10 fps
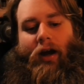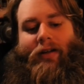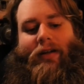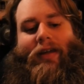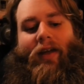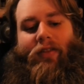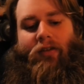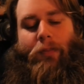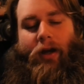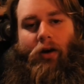I didn't get
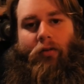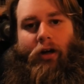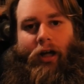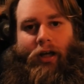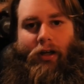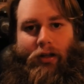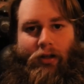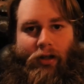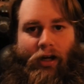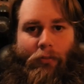this big overnight,
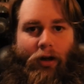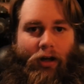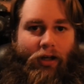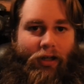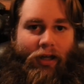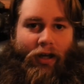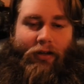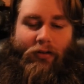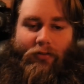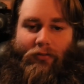and I'm not gonna
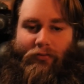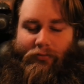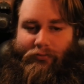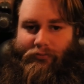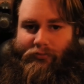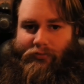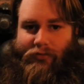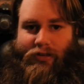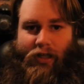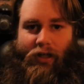get
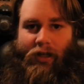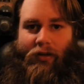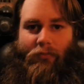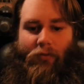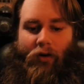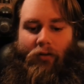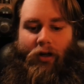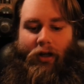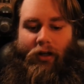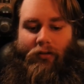skinny
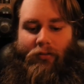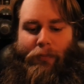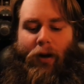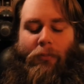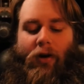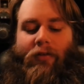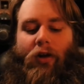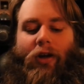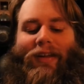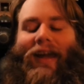overnight. I'm not, I'm not
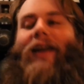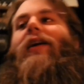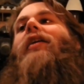even looking to get.